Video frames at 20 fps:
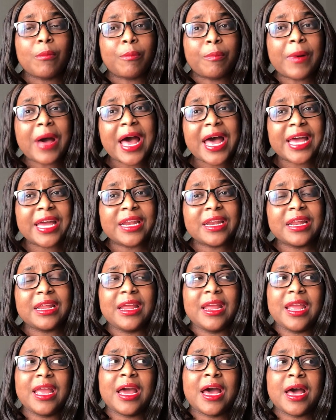but
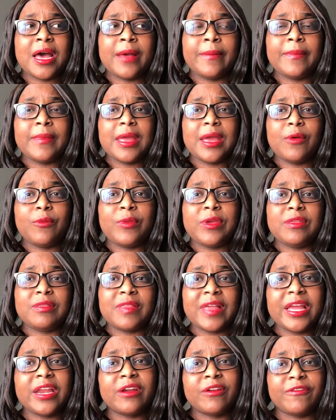um, we
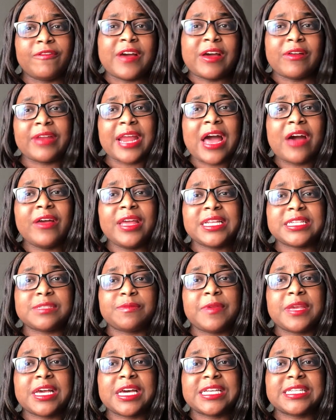later found out it's
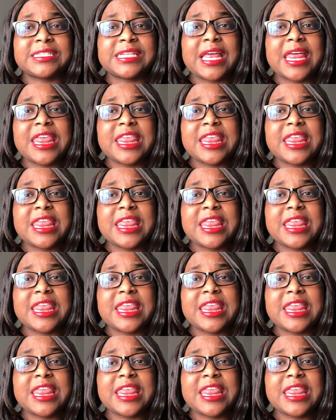because